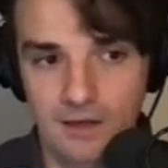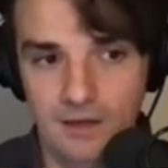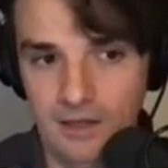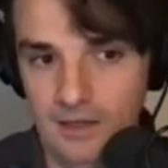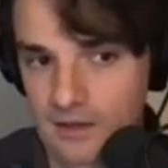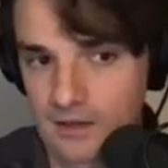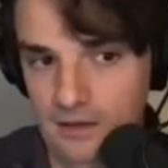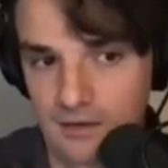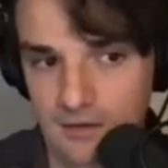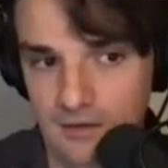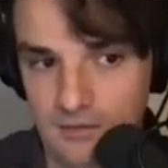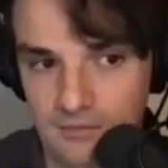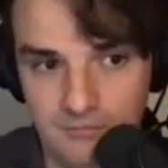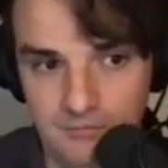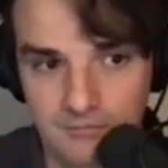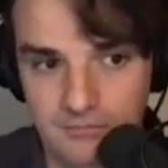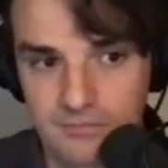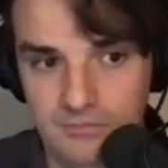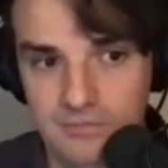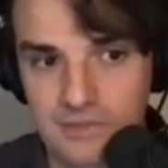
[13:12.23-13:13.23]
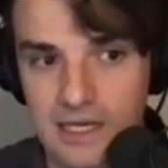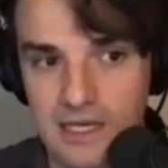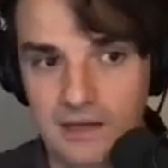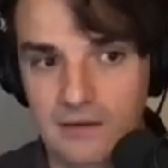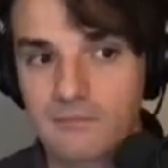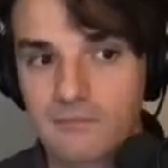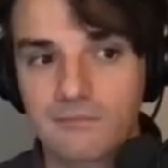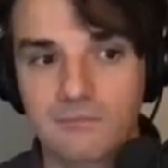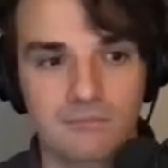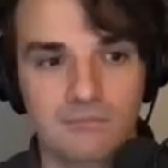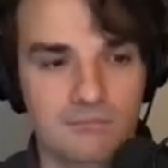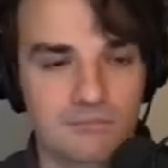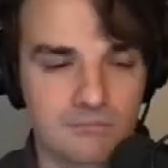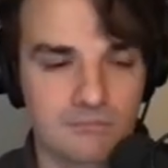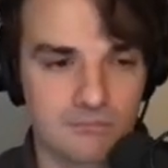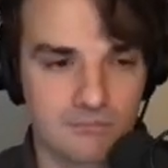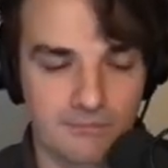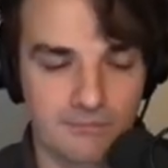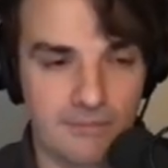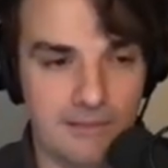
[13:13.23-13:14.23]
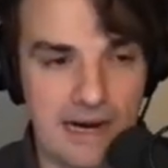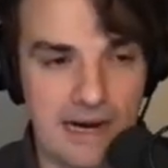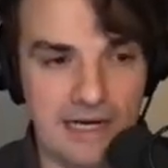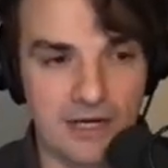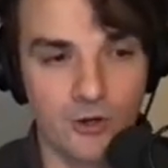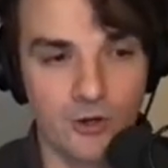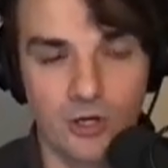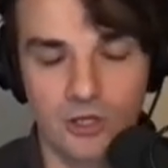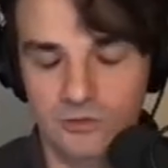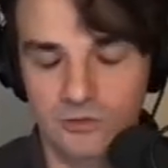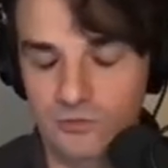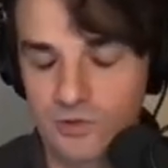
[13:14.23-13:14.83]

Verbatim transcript: um, yeah Micronaut